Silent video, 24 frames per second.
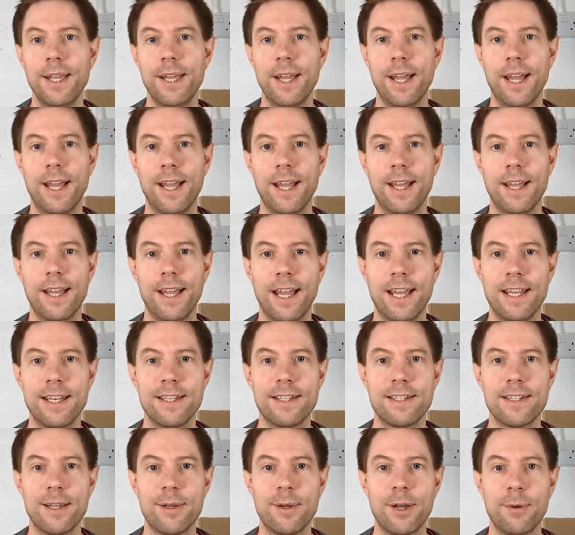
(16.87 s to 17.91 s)

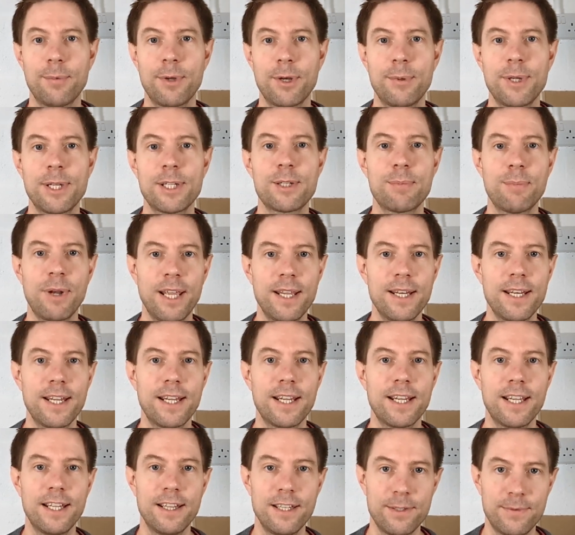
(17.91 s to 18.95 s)
I'm going to be
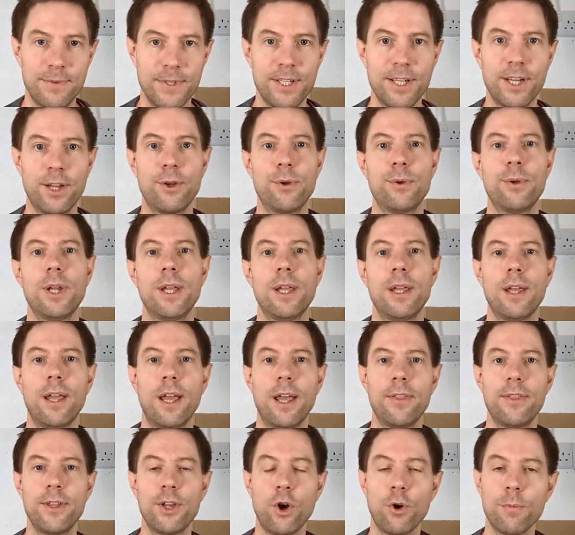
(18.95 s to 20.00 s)
explaining in this video
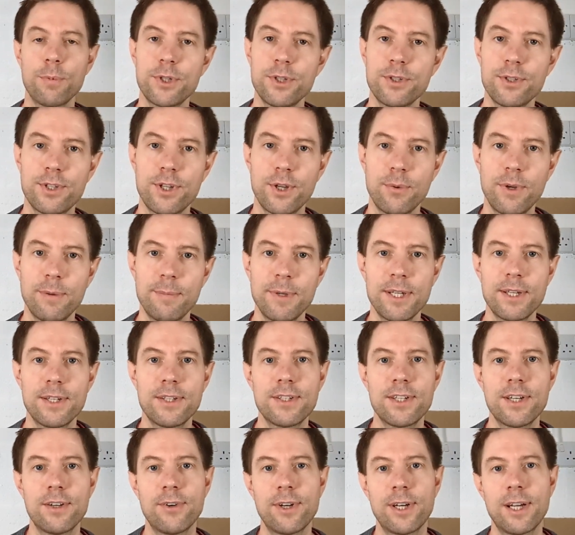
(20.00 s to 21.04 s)
the options that we've been
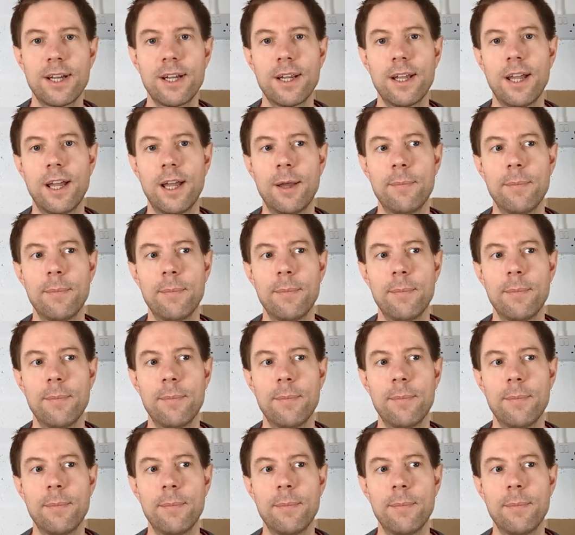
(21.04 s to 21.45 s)
considering